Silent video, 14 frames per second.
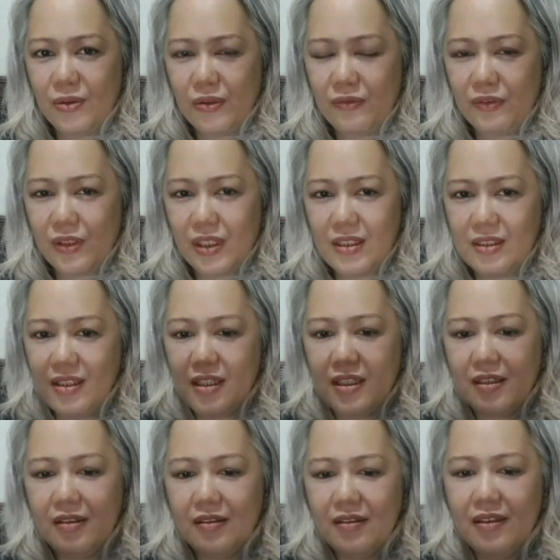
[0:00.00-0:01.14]
I don't know if you can
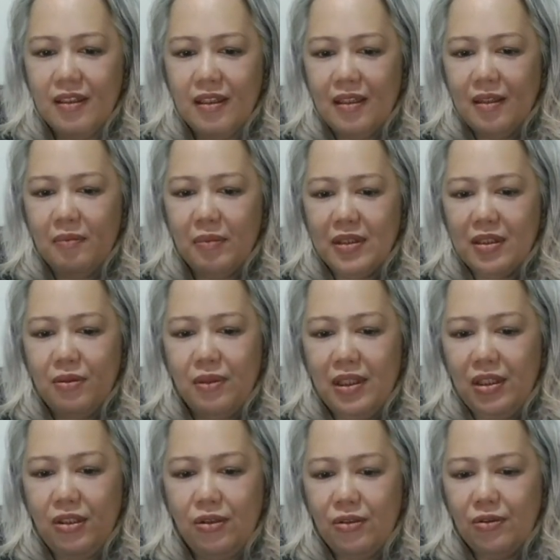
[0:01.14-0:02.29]
see it. Basta
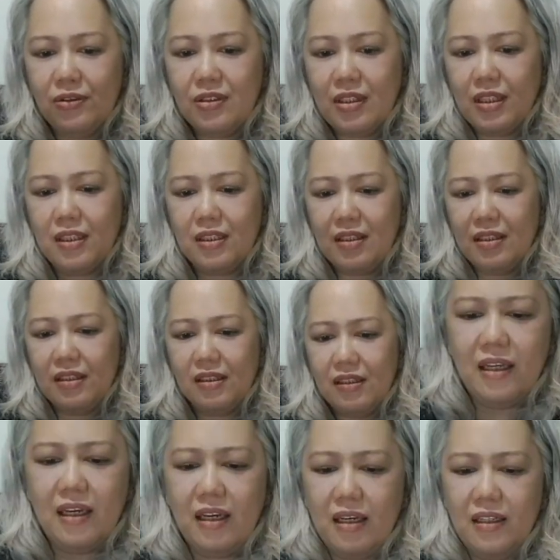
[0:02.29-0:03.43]
when you use it,
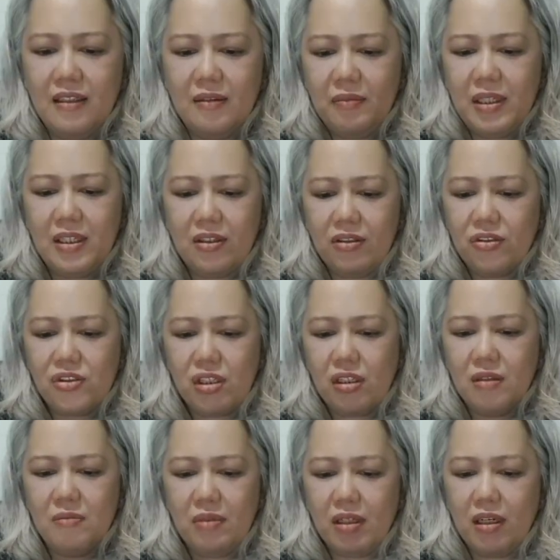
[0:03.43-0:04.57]
ayan, meron
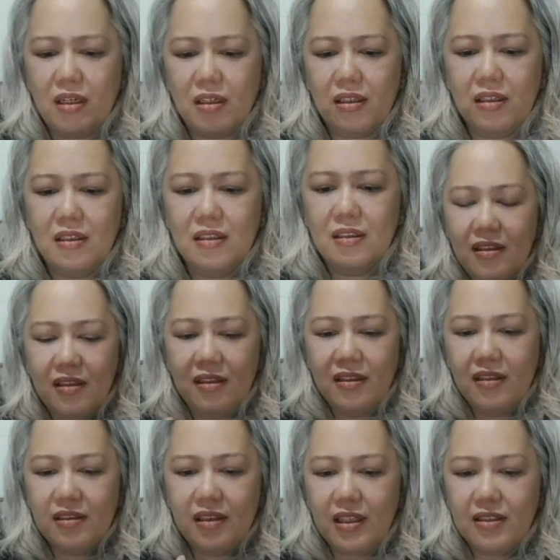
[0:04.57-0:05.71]
siyang mga
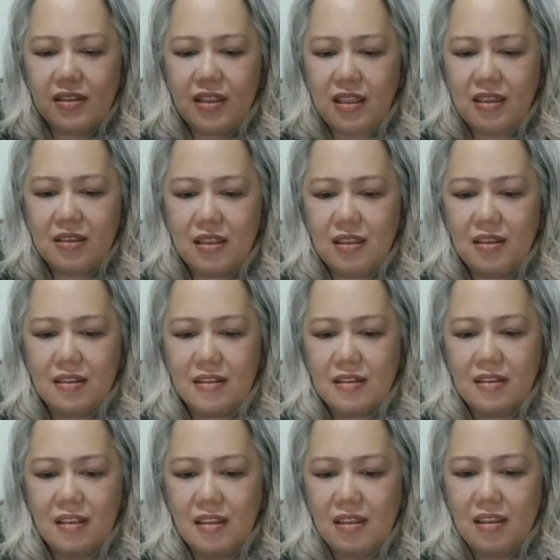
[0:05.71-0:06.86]
dead skin
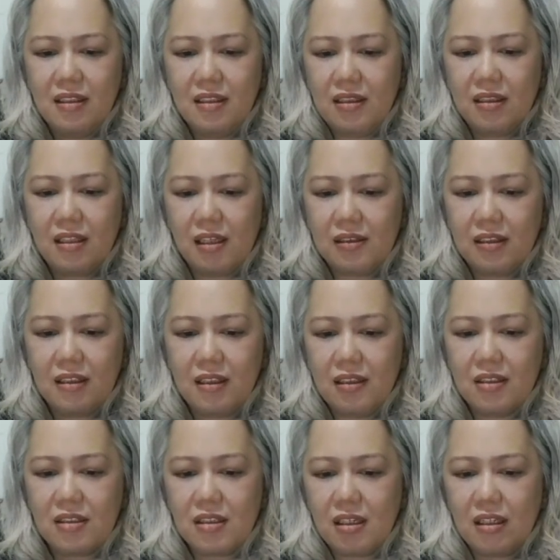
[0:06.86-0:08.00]
cells,
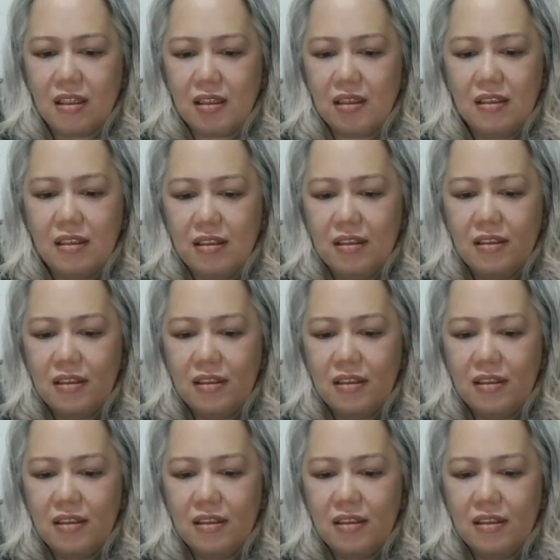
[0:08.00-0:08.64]
tatanggal siya.